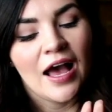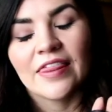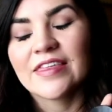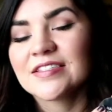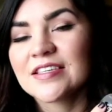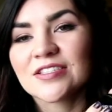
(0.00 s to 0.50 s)

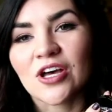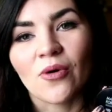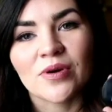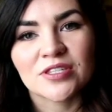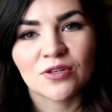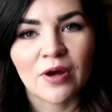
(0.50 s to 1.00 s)
This is
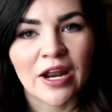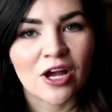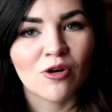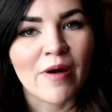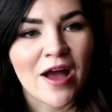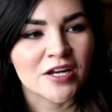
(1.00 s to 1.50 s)
always the one I
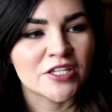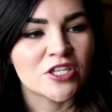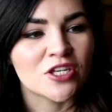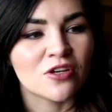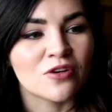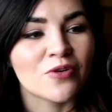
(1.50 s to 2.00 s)
go back
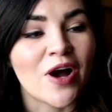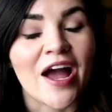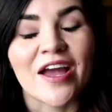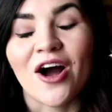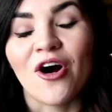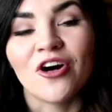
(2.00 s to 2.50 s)
to.
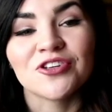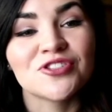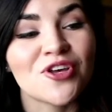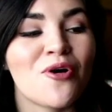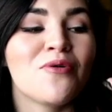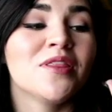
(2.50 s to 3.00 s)
I
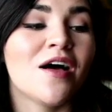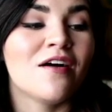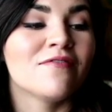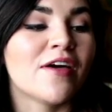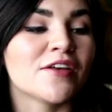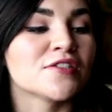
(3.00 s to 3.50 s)
also
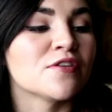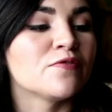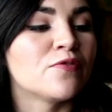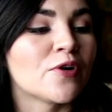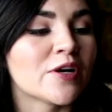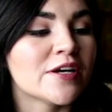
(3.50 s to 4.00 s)
love that
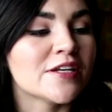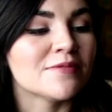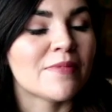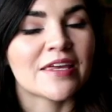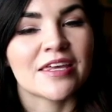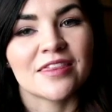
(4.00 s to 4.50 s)
Sephora is
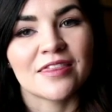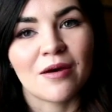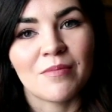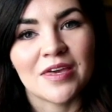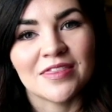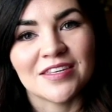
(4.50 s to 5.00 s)
making
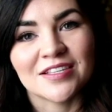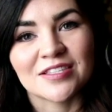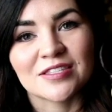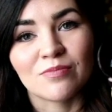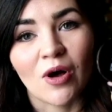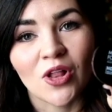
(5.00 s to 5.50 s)
them in these
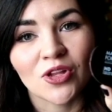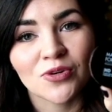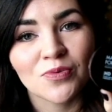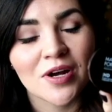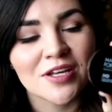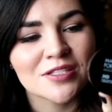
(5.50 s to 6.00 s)
smaller
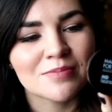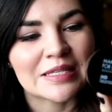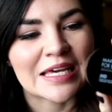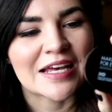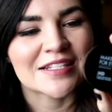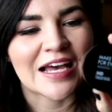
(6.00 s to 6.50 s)
ones
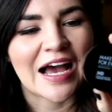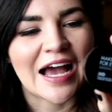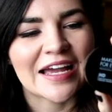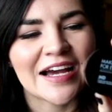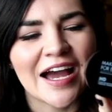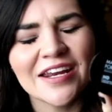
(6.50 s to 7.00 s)
because
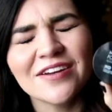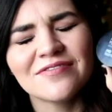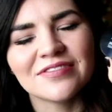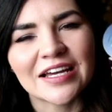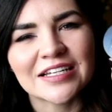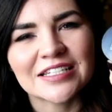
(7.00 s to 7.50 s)
I kind of
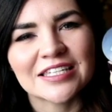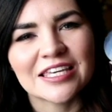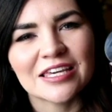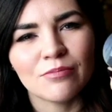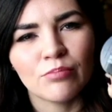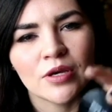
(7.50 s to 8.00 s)
like to
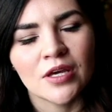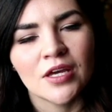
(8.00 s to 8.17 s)
keep